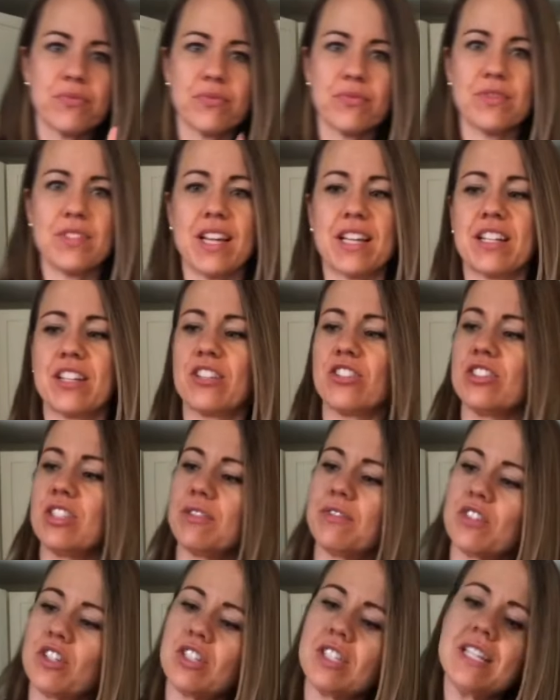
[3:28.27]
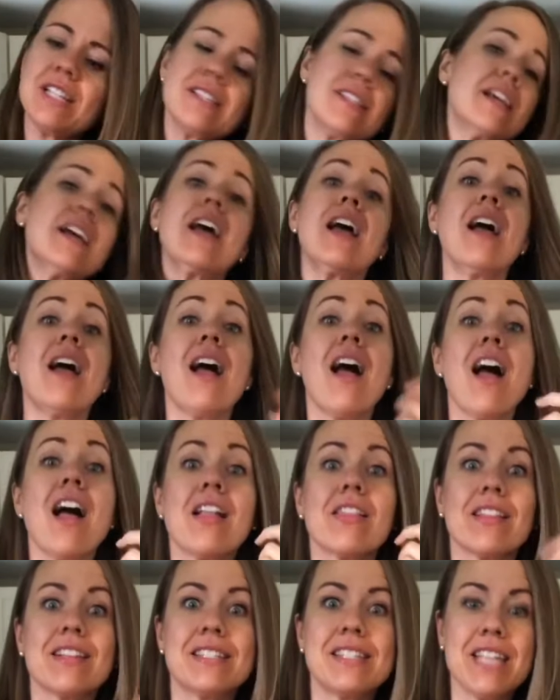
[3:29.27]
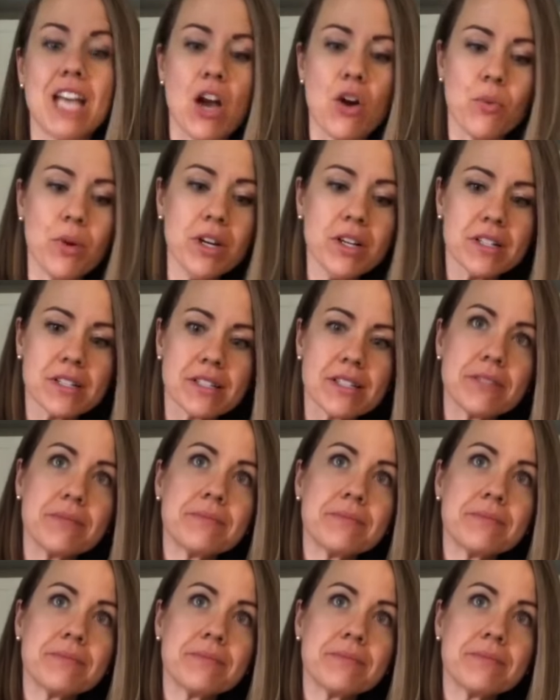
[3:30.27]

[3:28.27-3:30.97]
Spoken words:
technical difficulties. Let's see how it works.